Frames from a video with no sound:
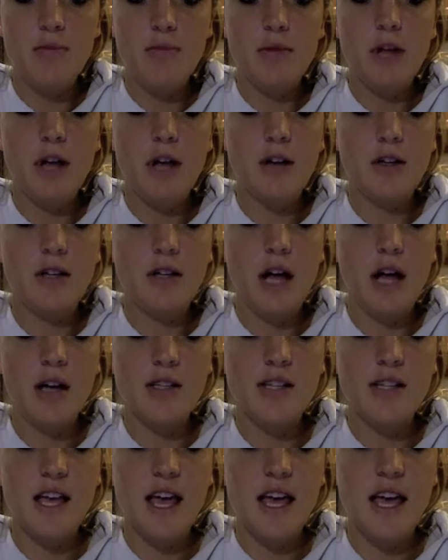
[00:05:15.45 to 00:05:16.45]

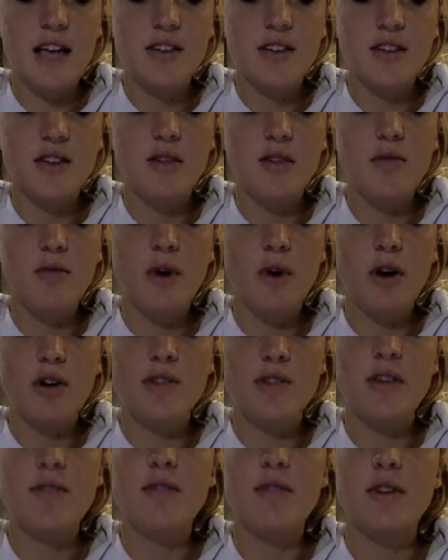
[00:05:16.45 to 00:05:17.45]
clocks that hangs on the
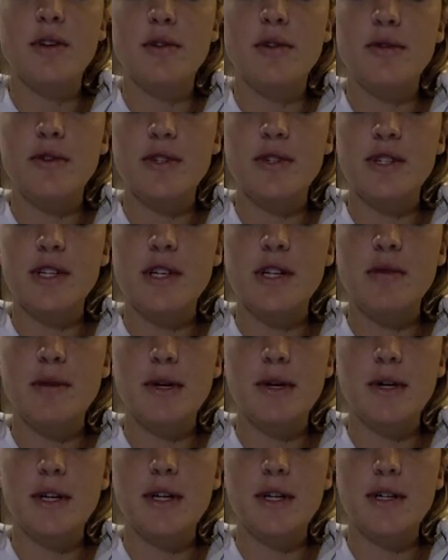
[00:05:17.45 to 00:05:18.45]
walls of the university
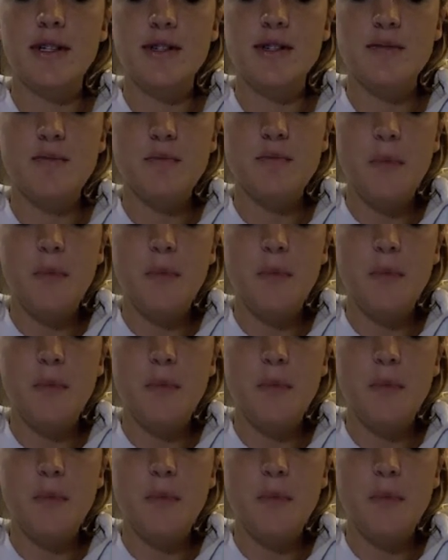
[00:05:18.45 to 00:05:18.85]
buildings.